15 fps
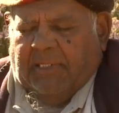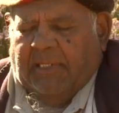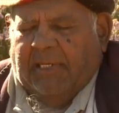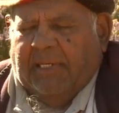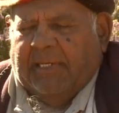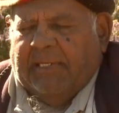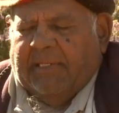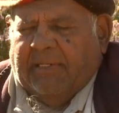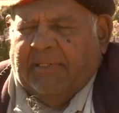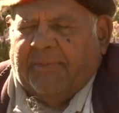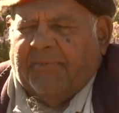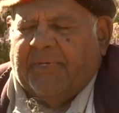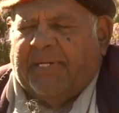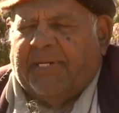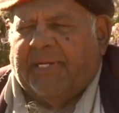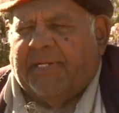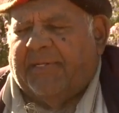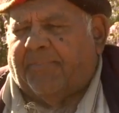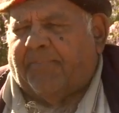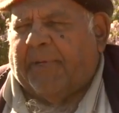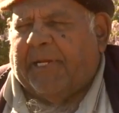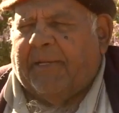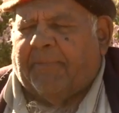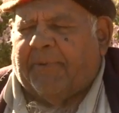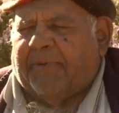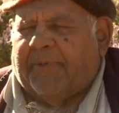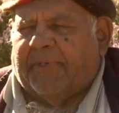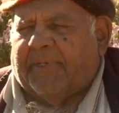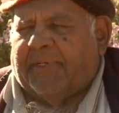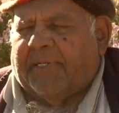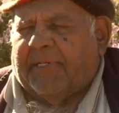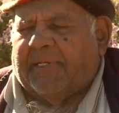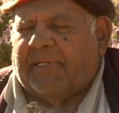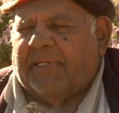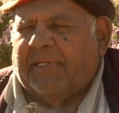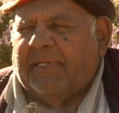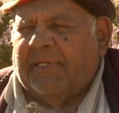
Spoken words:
And I was reading this paper, and of